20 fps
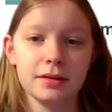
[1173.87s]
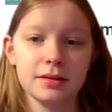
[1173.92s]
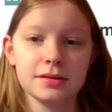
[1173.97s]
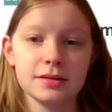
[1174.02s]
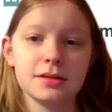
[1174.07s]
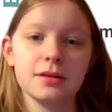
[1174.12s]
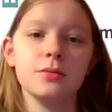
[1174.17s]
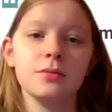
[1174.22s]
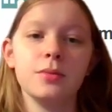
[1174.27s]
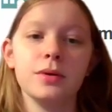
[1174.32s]

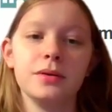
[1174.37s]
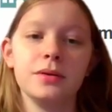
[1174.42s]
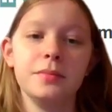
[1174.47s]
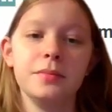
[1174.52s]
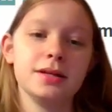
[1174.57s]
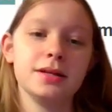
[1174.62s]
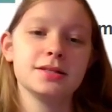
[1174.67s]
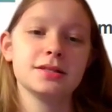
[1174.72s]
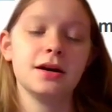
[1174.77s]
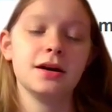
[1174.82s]
So one
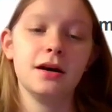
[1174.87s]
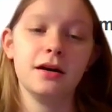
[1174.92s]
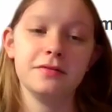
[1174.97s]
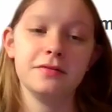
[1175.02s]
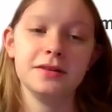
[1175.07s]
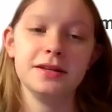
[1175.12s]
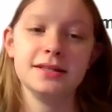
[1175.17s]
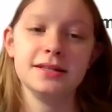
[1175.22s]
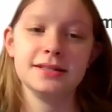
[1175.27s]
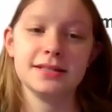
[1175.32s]
makes
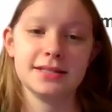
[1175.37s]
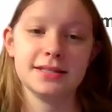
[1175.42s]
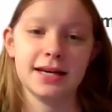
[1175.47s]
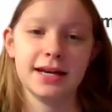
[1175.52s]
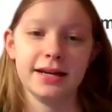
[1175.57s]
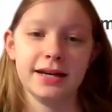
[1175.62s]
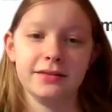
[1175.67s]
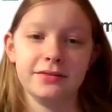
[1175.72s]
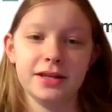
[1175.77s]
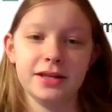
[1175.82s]
coffee
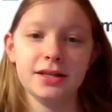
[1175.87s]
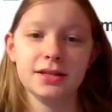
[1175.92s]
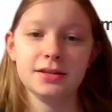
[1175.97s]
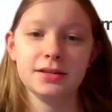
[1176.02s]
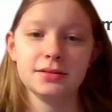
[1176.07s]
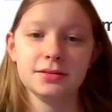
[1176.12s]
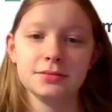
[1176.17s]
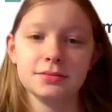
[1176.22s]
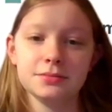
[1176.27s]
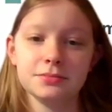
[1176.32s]
inside of it.